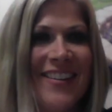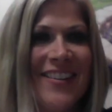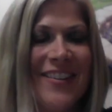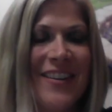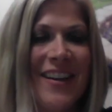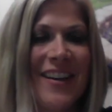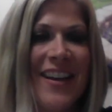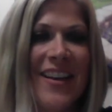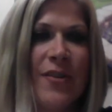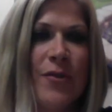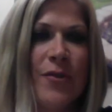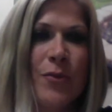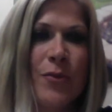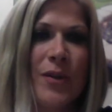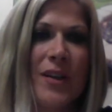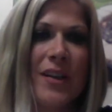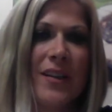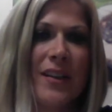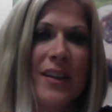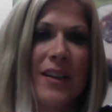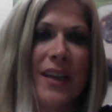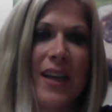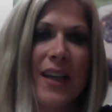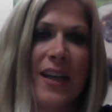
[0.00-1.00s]
you guys
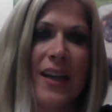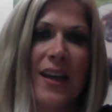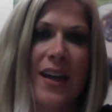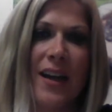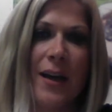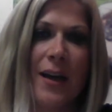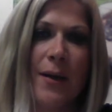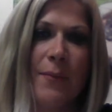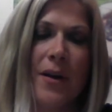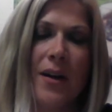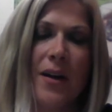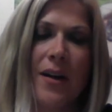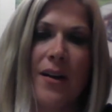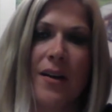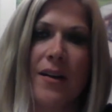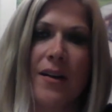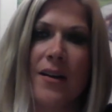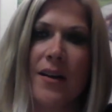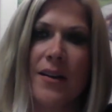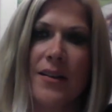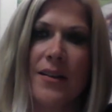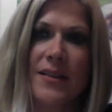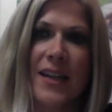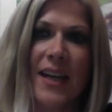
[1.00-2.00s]
really
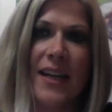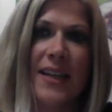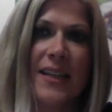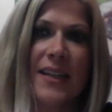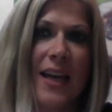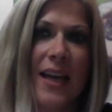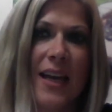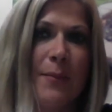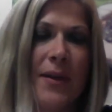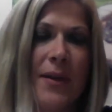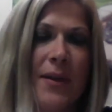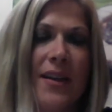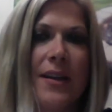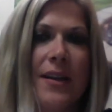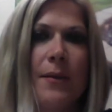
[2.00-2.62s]
are dynamic,